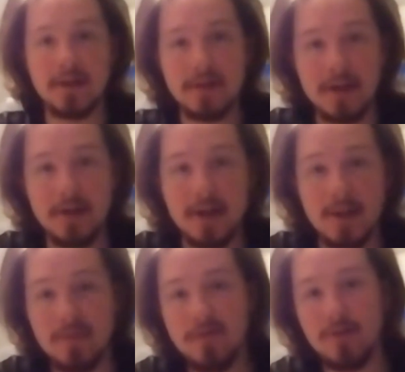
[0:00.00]
bit cleaning
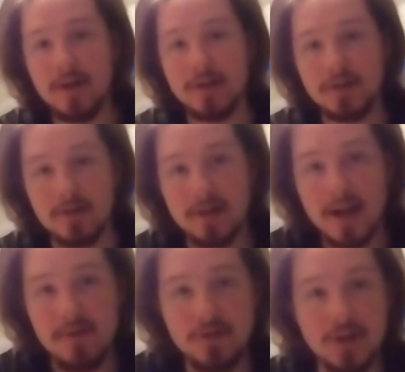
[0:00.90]
up before I start
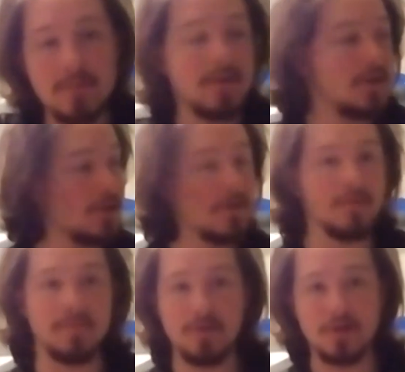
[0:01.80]
live streaming.
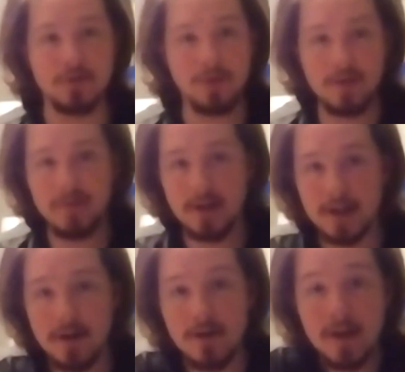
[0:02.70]
So just quick
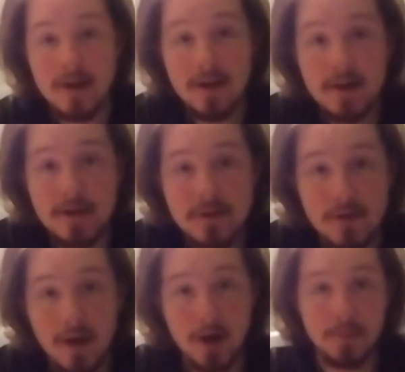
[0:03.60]
video.
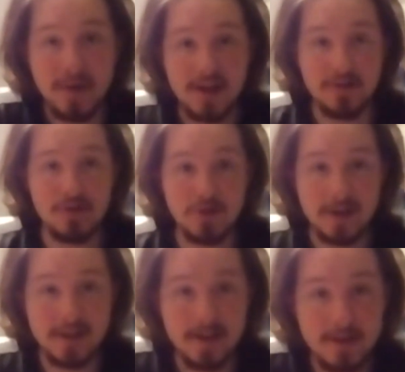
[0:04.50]
So I hope you guys
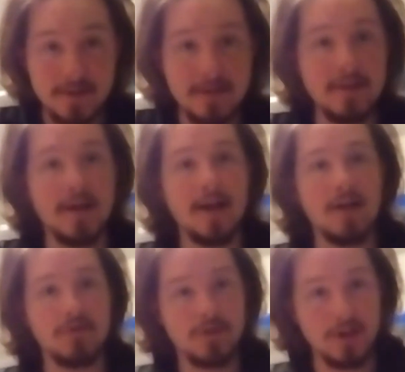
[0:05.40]
enjoyed this.
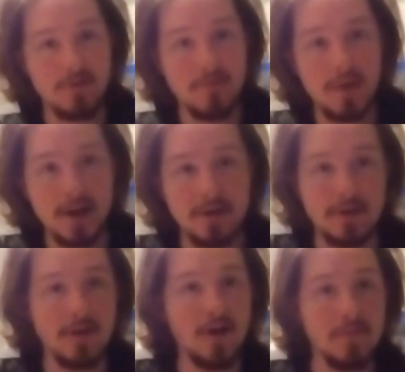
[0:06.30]
Uh, so a
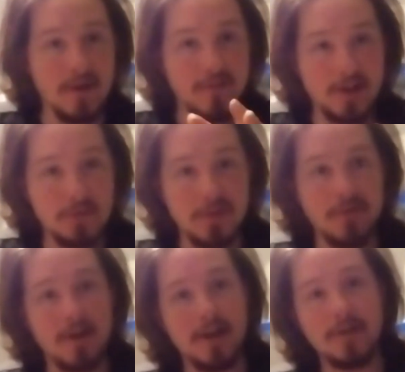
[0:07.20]
reminder, all my
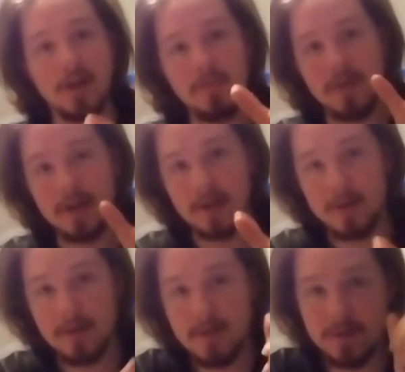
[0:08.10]
Facebook friends, all
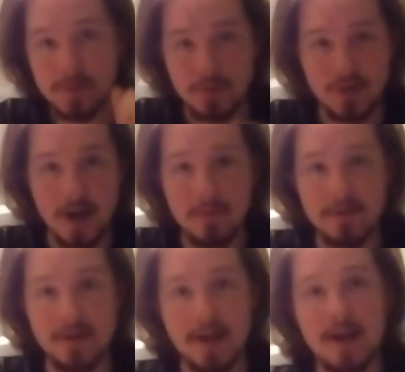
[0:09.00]
my
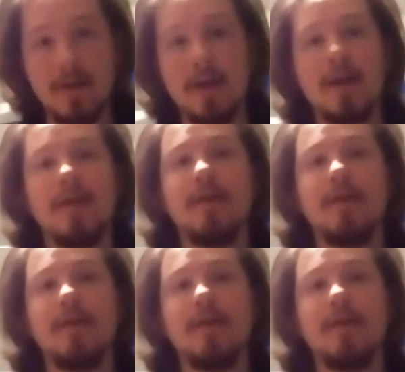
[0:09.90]
subscribers now,